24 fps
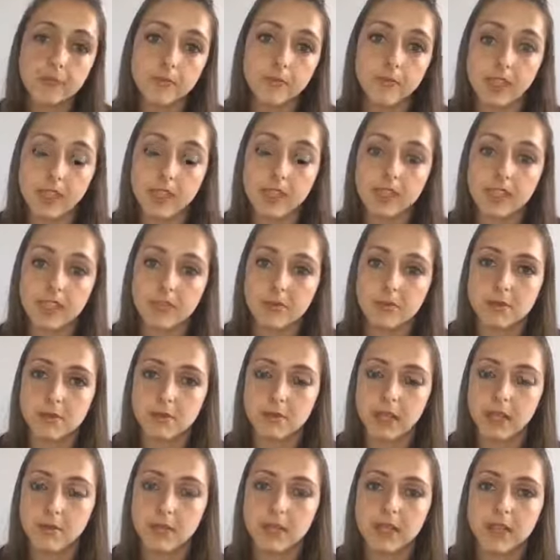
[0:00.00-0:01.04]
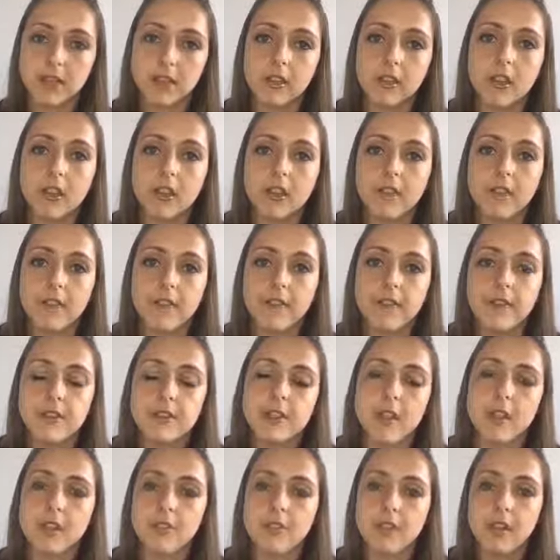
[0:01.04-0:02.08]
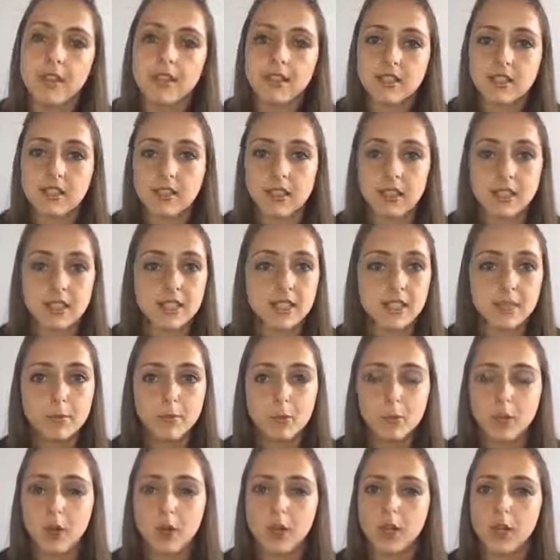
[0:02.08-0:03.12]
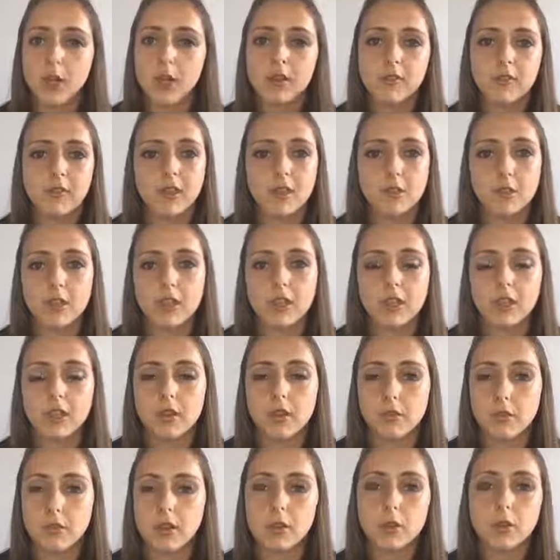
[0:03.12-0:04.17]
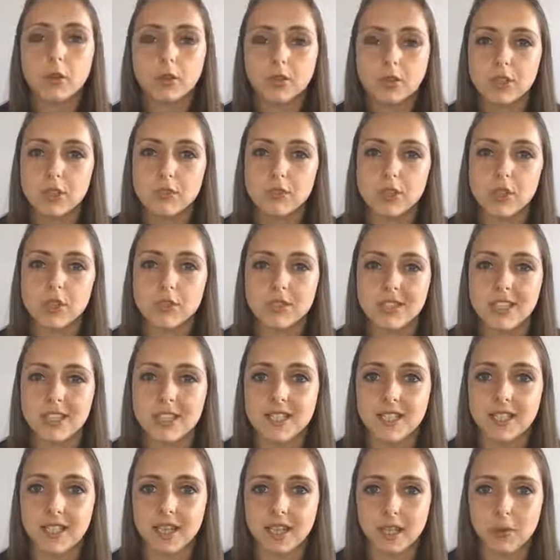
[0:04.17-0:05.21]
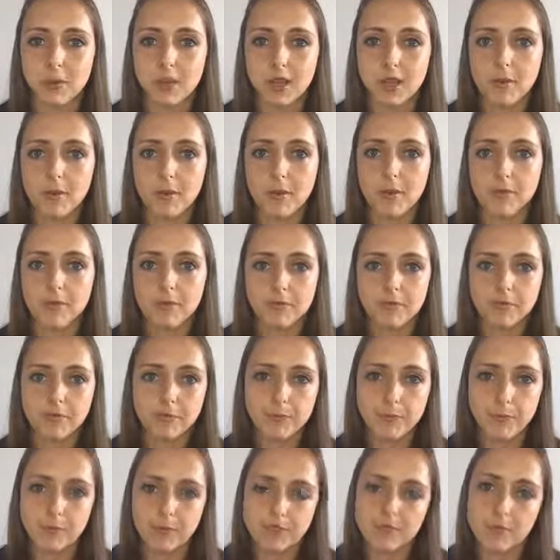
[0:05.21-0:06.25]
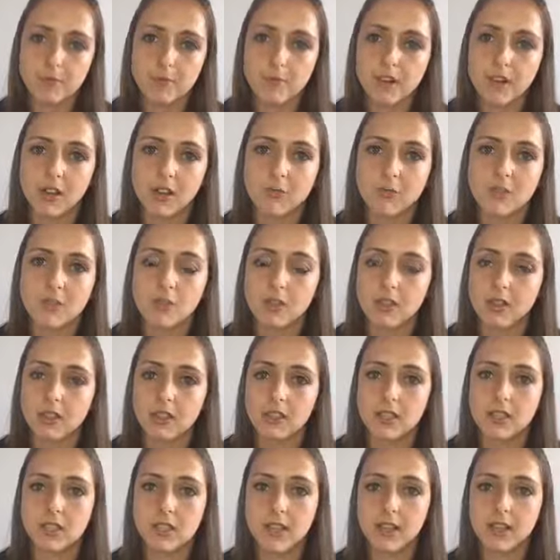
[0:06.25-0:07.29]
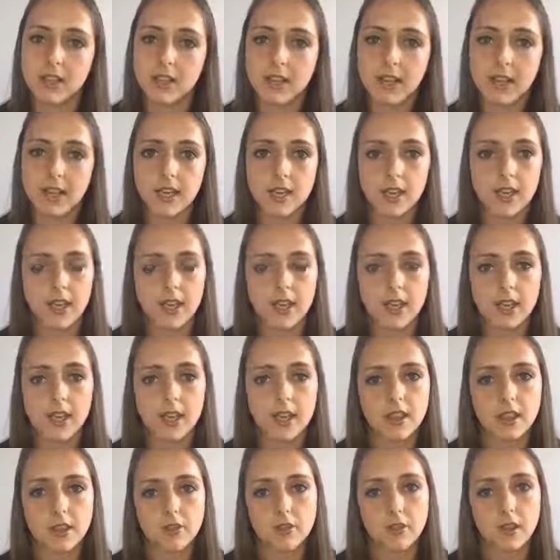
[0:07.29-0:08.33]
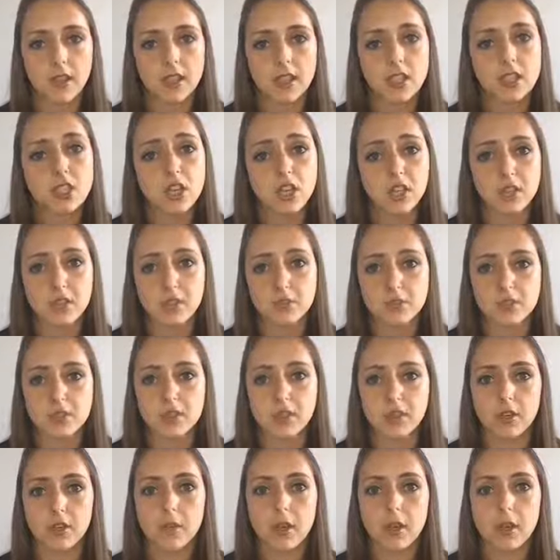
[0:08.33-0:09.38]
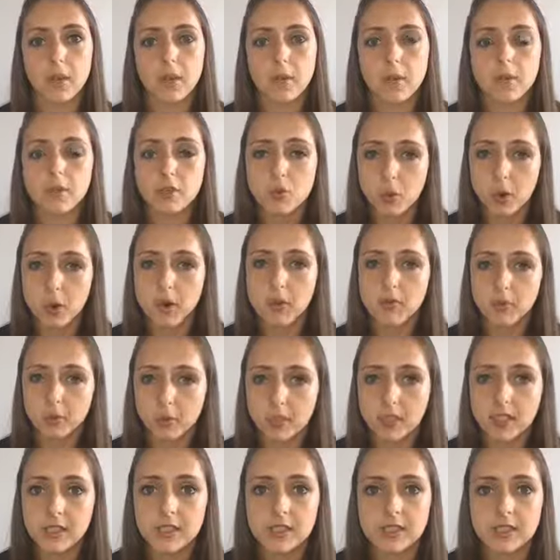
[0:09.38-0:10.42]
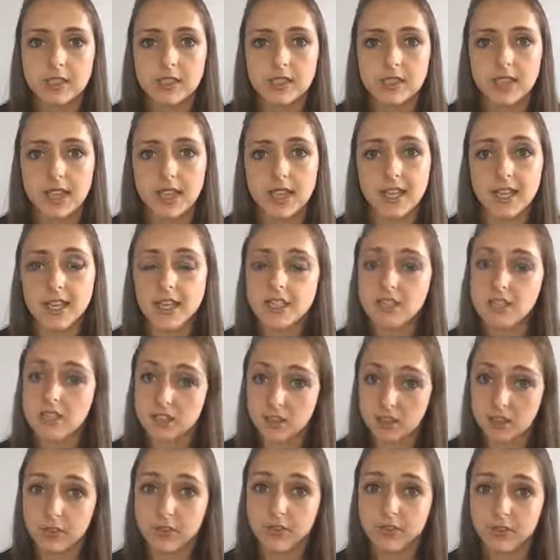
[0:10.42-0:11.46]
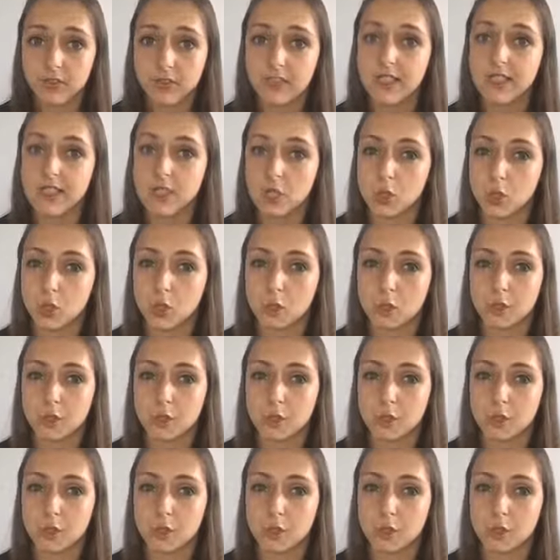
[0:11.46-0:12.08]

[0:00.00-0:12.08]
and keeps them going. So that's a simple one. Hopefully we all do goal setting anyway, but sometimes not necessarily in the right terms. So 12 weeks, as I say, it's still a fairly short